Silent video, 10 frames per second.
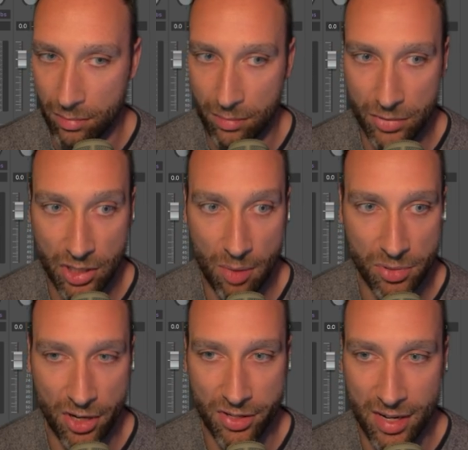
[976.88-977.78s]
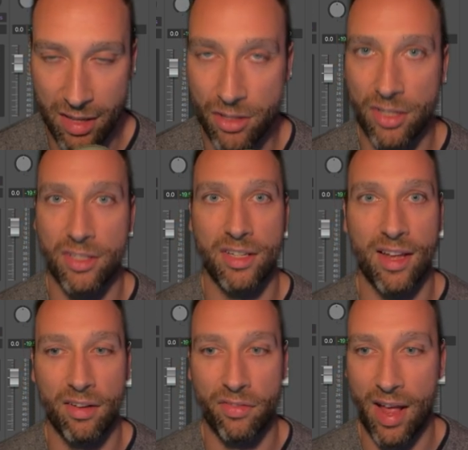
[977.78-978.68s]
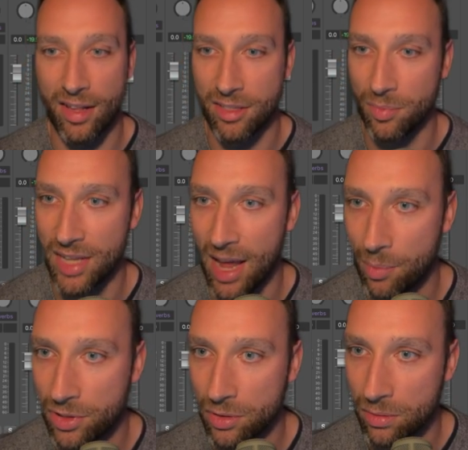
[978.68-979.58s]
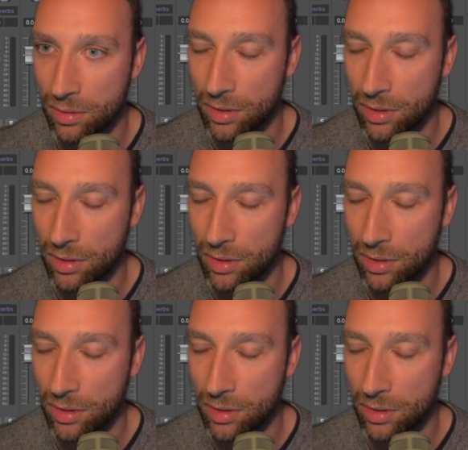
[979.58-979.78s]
subs underneath just to kind of add some depth. So.